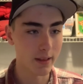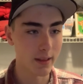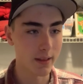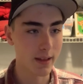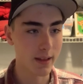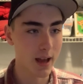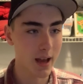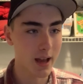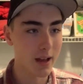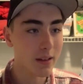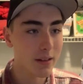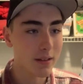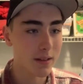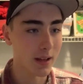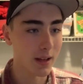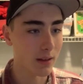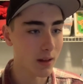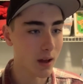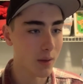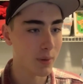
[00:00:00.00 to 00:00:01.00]
this guy is
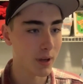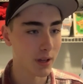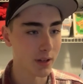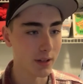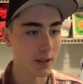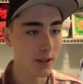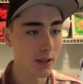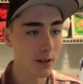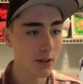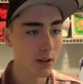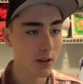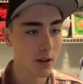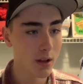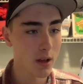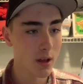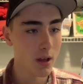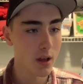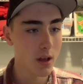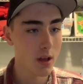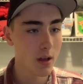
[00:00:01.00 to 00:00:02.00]
like not picking it either
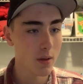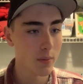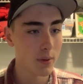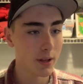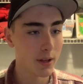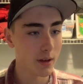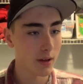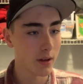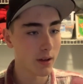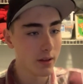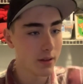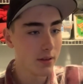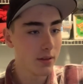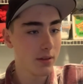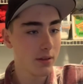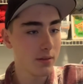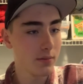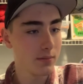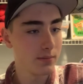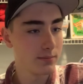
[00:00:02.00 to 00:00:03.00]

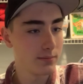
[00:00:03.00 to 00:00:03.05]
because